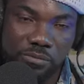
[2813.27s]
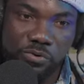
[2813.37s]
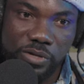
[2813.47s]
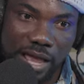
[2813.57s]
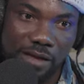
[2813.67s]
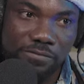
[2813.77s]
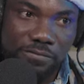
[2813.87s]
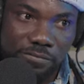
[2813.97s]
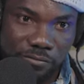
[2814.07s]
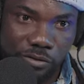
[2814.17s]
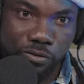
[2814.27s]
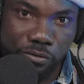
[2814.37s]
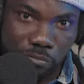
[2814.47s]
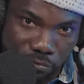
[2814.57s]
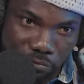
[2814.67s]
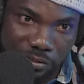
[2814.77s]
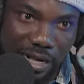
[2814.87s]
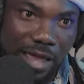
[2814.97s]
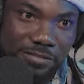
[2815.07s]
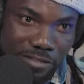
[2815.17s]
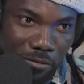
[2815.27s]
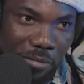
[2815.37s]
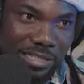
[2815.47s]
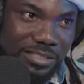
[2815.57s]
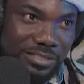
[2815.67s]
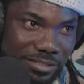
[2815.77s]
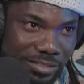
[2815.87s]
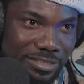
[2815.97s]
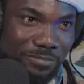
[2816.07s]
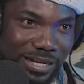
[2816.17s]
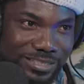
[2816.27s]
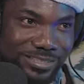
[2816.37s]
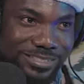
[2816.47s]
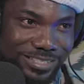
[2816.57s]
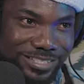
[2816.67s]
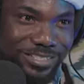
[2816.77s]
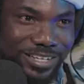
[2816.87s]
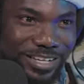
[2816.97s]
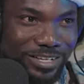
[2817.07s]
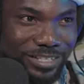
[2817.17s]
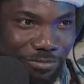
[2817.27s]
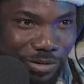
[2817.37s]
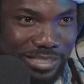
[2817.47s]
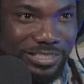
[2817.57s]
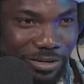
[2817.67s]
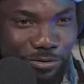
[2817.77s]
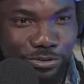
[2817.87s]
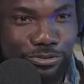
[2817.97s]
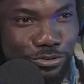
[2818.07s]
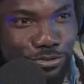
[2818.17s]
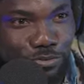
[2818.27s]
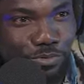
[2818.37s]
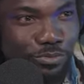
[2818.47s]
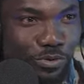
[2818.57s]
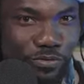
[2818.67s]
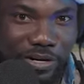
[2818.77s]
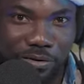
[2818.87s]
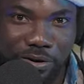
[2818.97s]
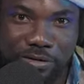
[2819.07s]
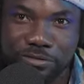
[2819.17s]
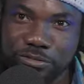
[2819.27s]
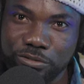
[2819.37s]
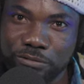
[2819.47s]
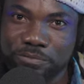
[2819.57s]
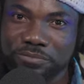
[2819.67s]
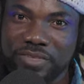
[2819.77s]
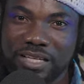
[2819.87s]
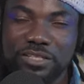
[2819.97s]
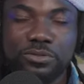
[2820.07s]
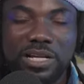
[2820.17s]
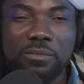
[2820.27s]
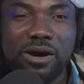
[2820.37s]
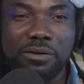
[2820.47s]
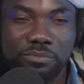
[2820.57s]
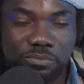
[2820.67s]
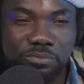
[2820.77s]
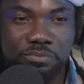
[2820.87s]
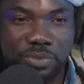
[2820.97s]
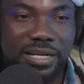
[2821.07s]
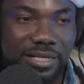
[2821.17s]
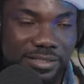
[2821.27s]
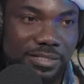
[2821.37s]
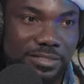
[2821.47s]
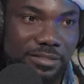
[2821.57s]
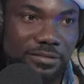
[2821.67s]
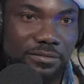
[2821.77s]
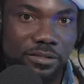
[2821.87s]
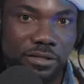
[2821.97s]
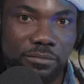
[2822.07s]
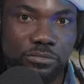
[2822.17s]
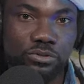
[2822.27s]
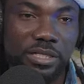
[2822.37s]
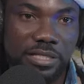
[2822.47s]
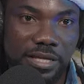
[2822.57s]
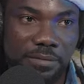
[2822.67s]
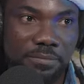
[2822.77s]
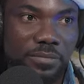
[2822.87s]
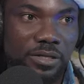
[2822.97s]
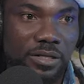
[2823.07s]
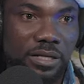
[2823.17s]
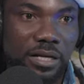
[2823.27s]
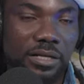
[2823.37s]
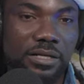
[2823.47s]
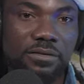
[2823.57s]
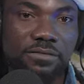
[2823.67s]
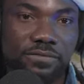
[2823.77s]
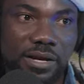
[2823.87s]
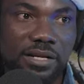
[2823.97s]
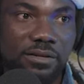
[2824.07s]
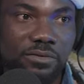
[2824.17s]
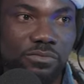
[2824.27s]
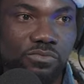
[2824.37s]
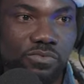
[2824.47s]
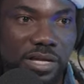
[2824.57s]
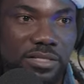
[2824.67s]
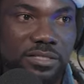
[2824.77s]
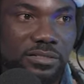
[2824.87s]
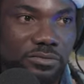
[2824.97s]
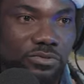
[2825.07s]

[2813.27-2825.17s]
We have, lifestyle budget. This budget is the budget that you're going to use to be moving around. Yeah. So it's really about paying attention to the game and finding ways